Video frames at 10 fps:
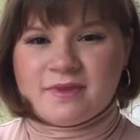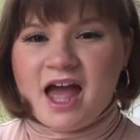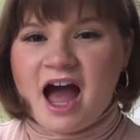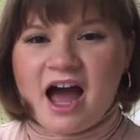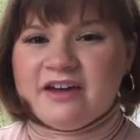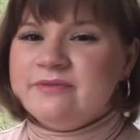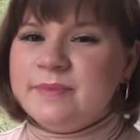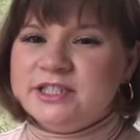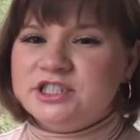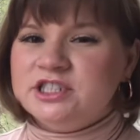I
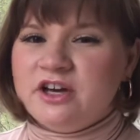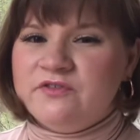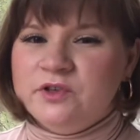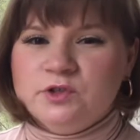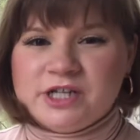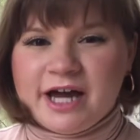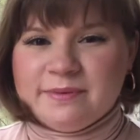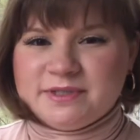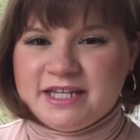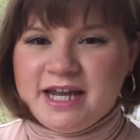mentioned a few
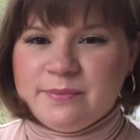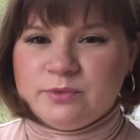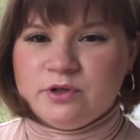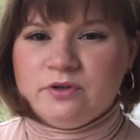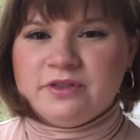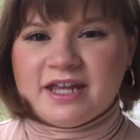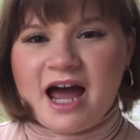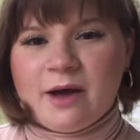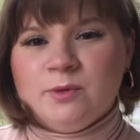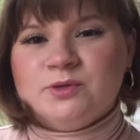times in April that
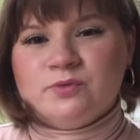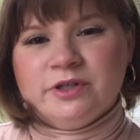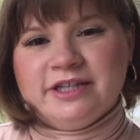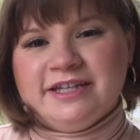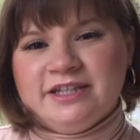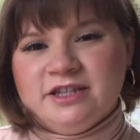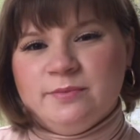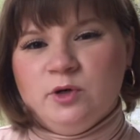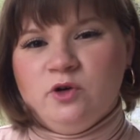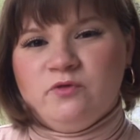I was really in the
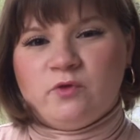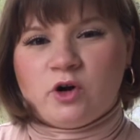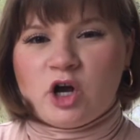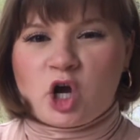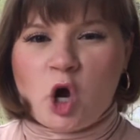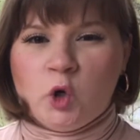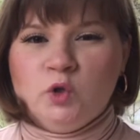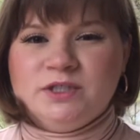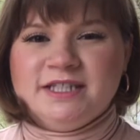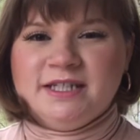mood for a
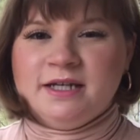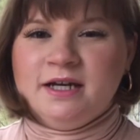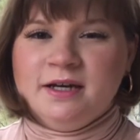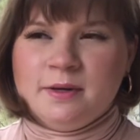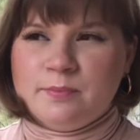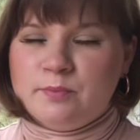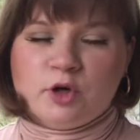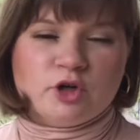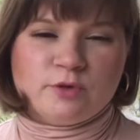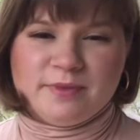cozy
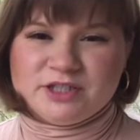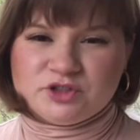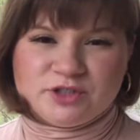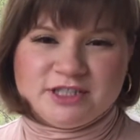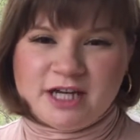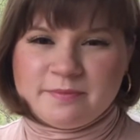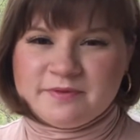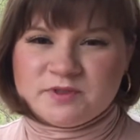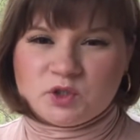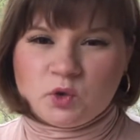murder mystery type of
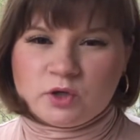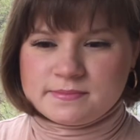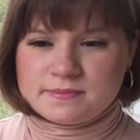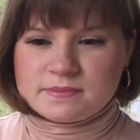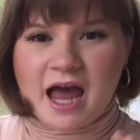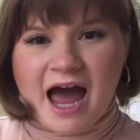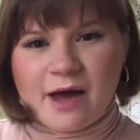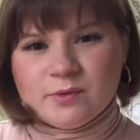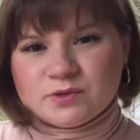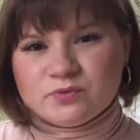story. I
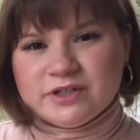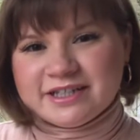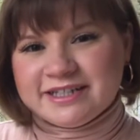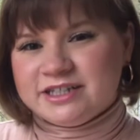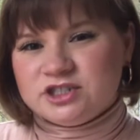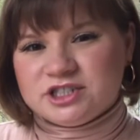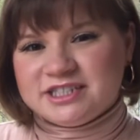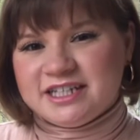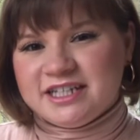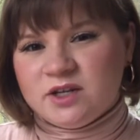was really
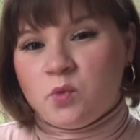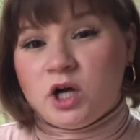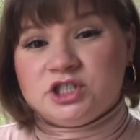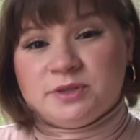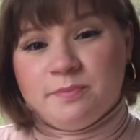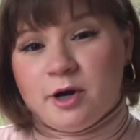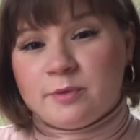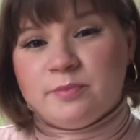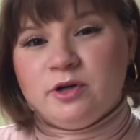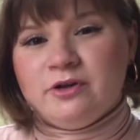interested in watching
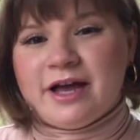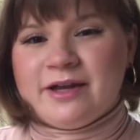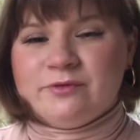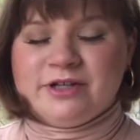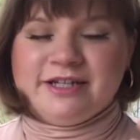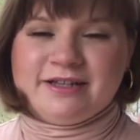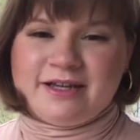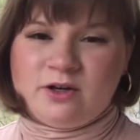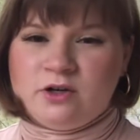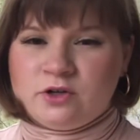Marple and reading
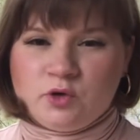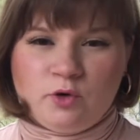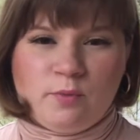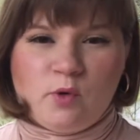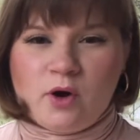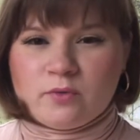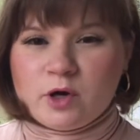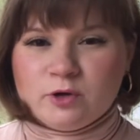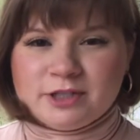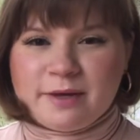like Hercule
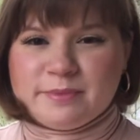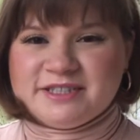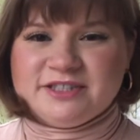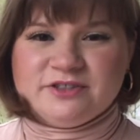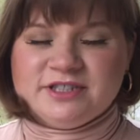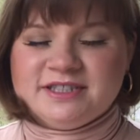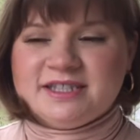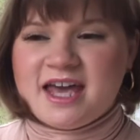Poirot type of series,